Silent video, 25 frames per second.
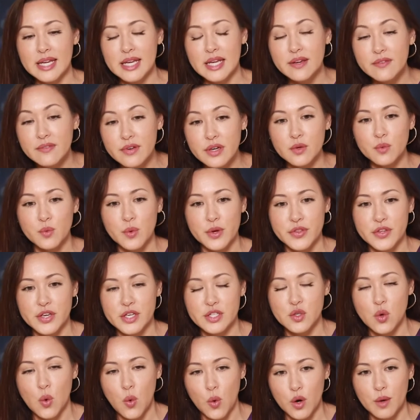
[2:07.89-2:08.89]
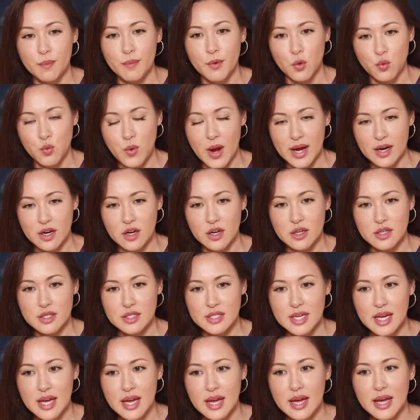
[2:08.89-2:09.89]
even with his horrible
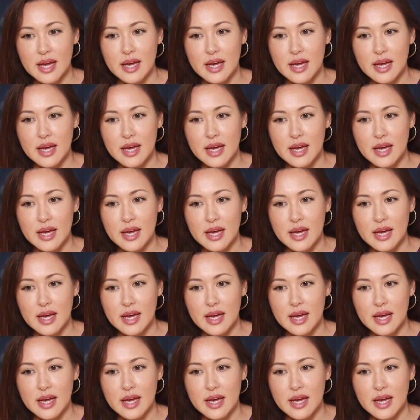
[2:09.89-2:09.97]
record,